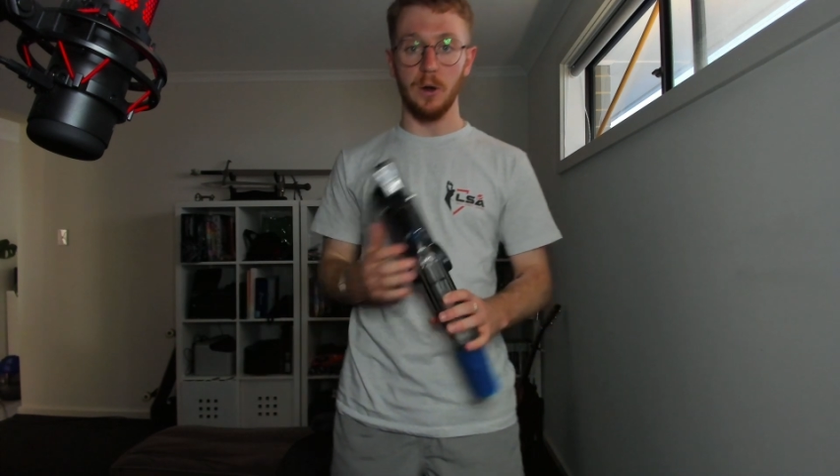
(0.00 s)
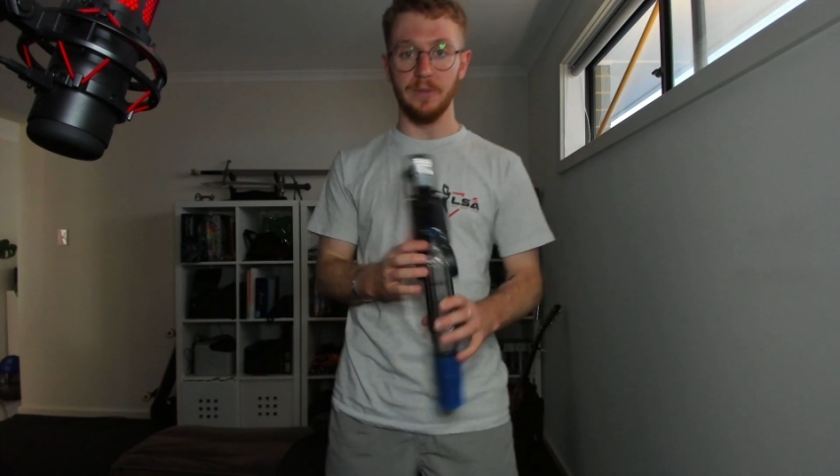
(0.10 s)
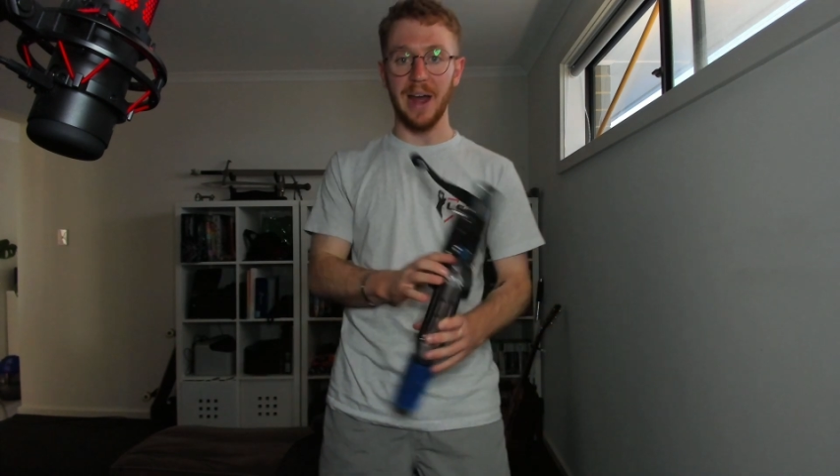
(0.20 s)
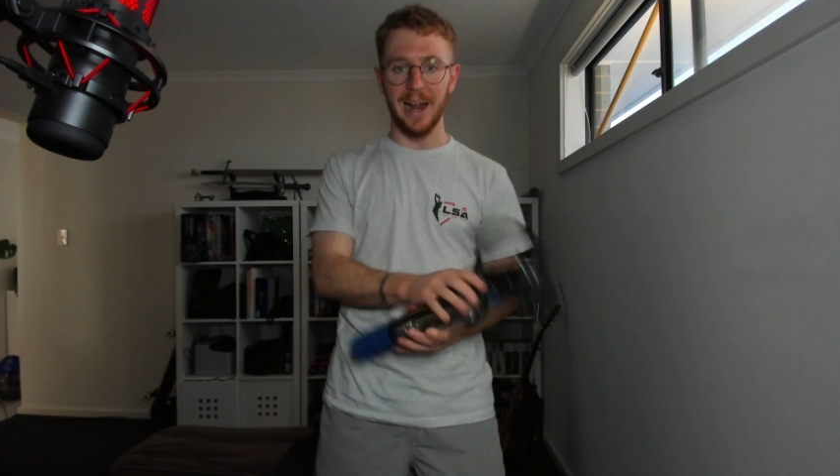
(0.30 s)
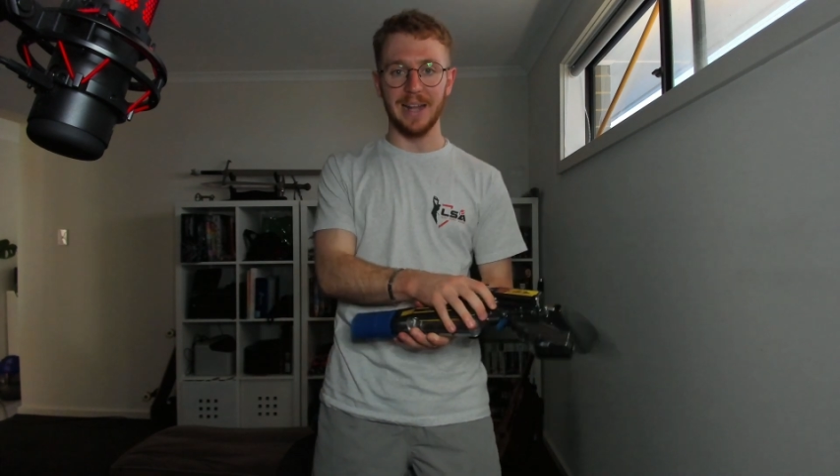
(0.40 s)
of
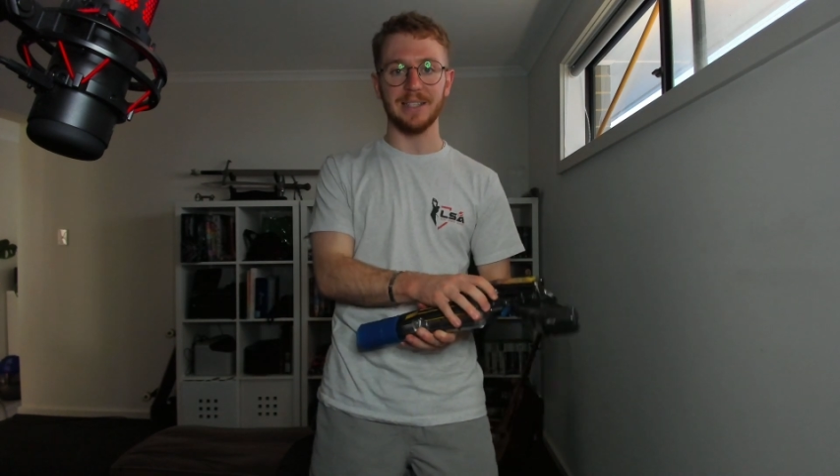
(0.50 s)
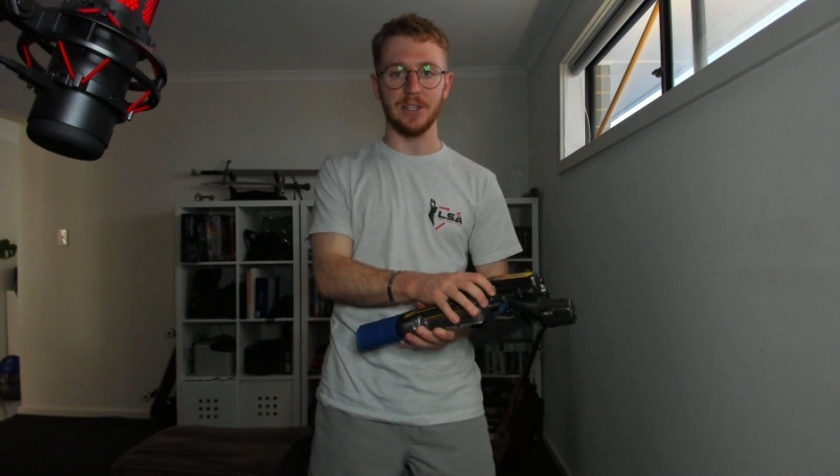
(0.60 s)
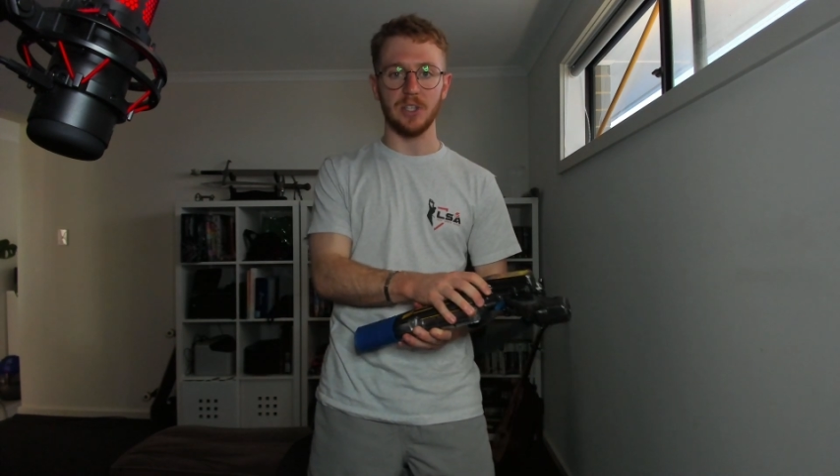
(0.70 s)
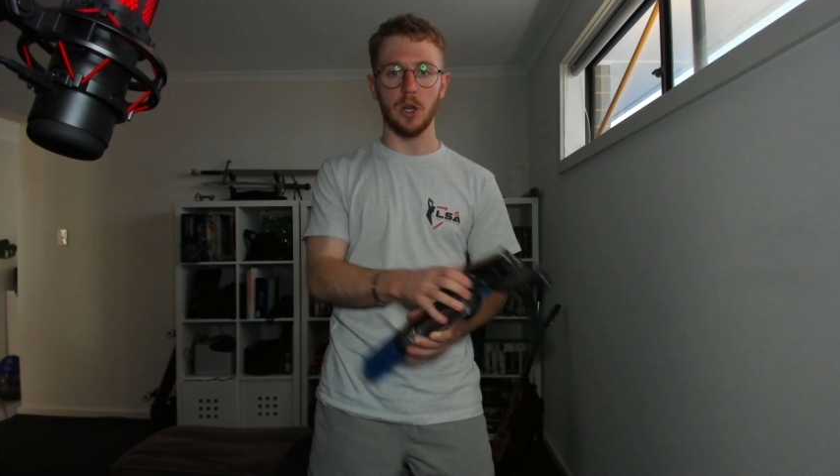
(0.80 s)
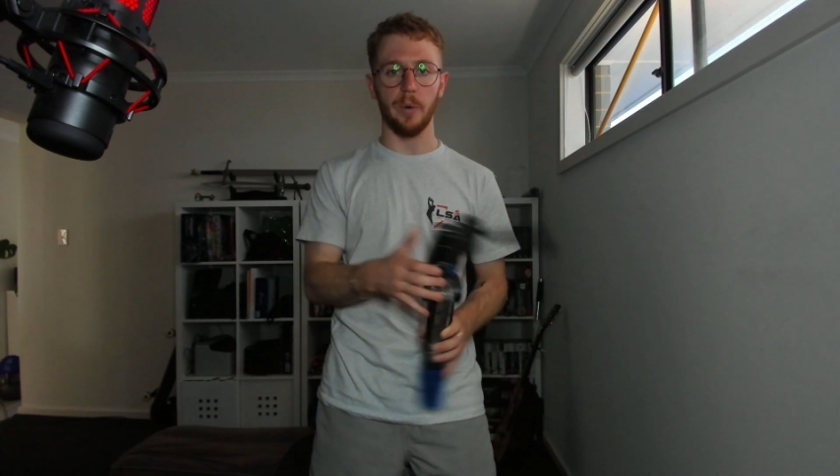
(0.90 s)
that hand
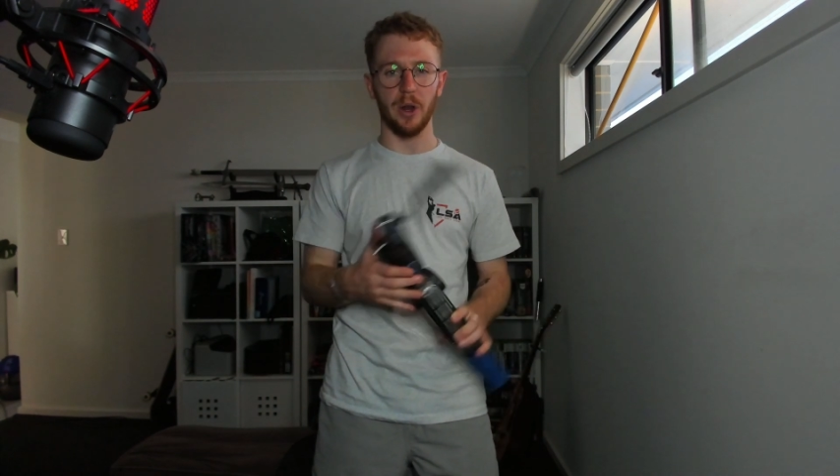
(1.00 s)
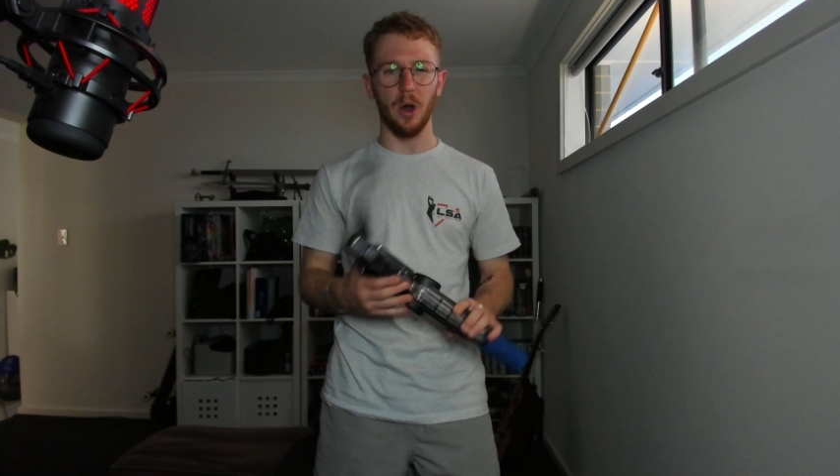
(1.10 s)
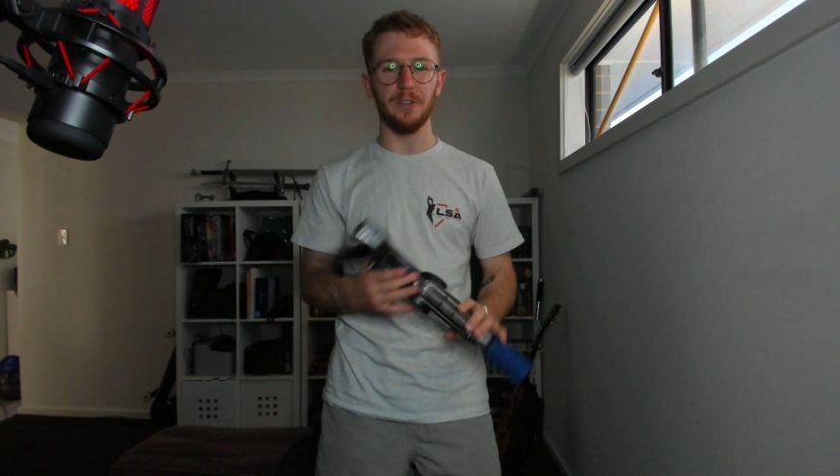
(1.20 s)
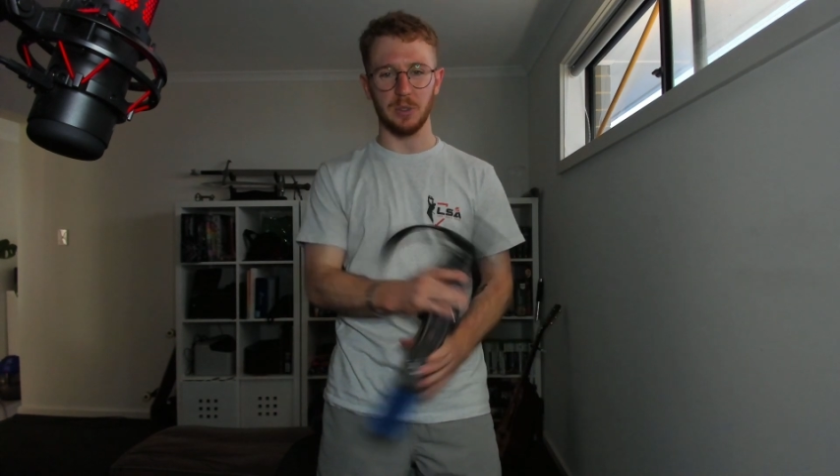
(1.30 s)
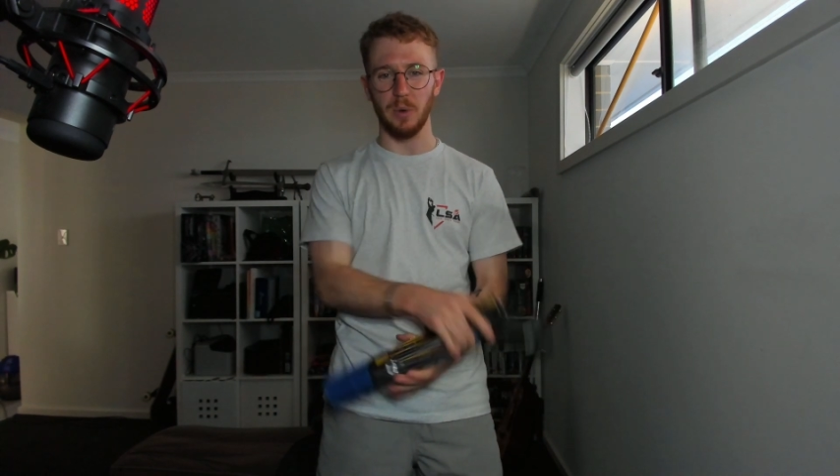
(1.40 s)
sensor going
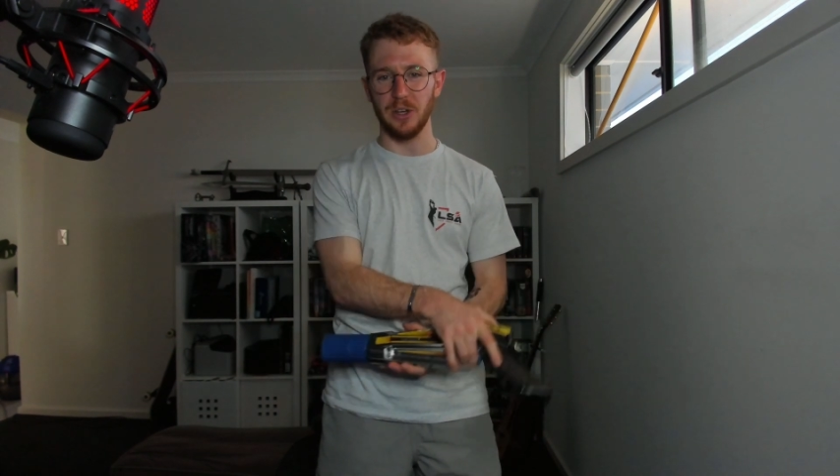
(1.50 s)
off when